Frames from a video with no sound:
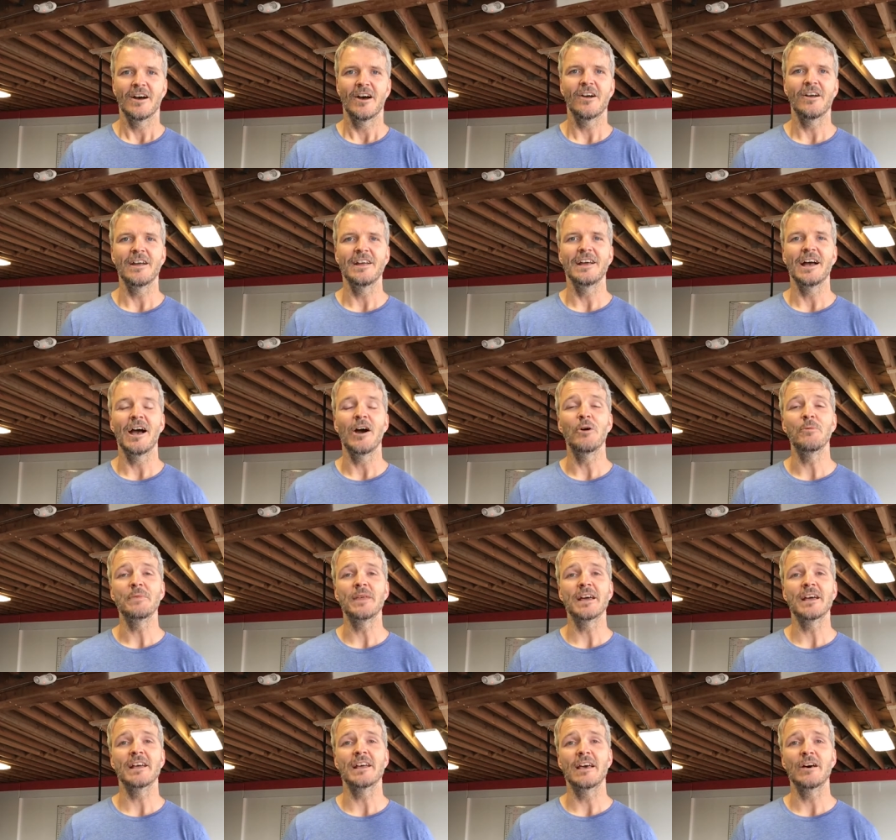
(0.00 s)
All right, I hope
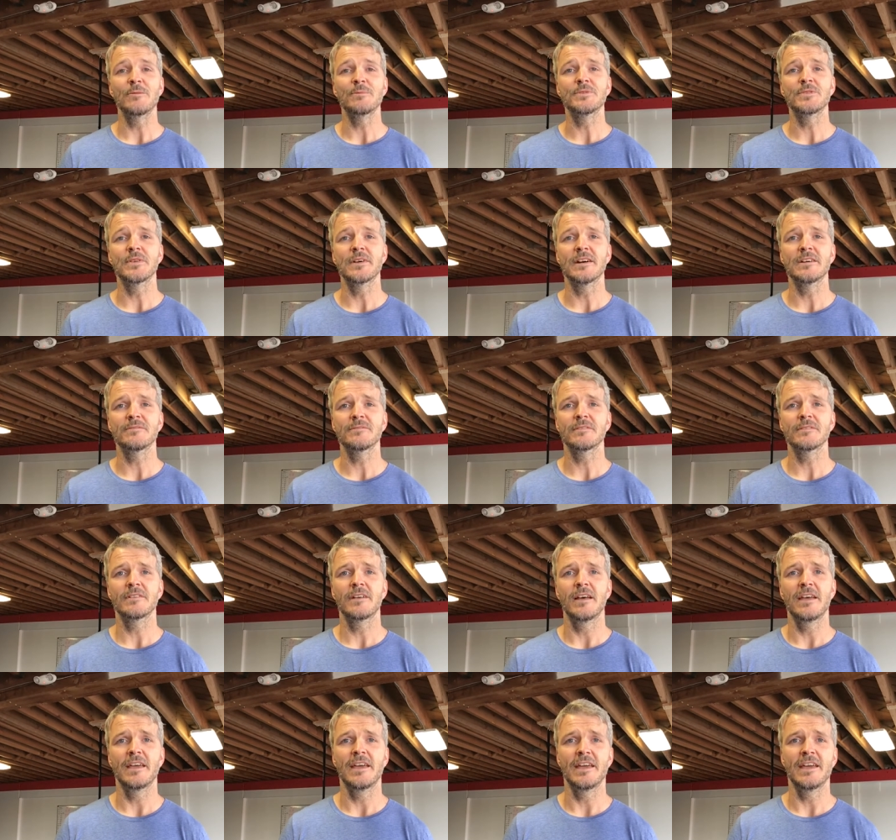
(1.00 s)
that helps you out,
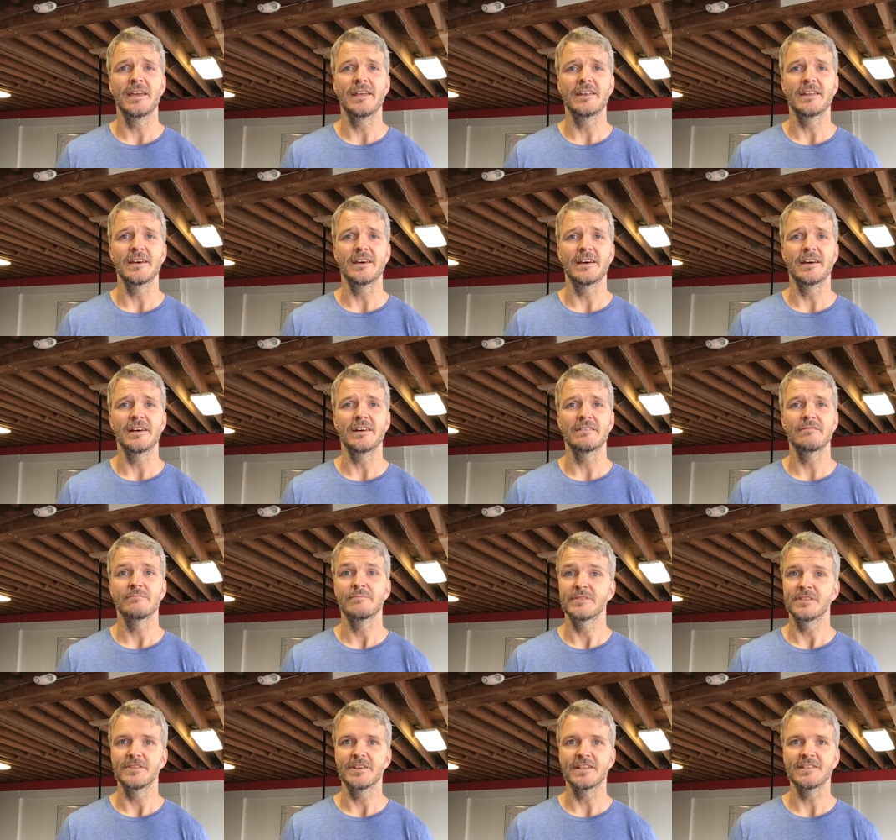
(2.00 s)
and
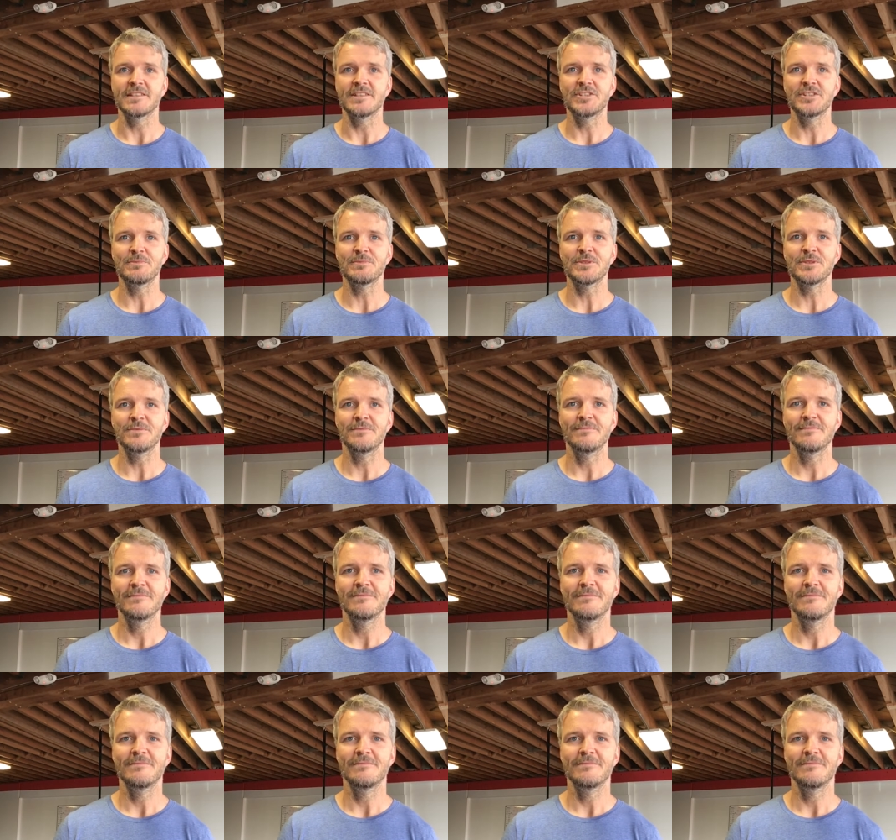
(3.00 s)
see you guys in the gym soon.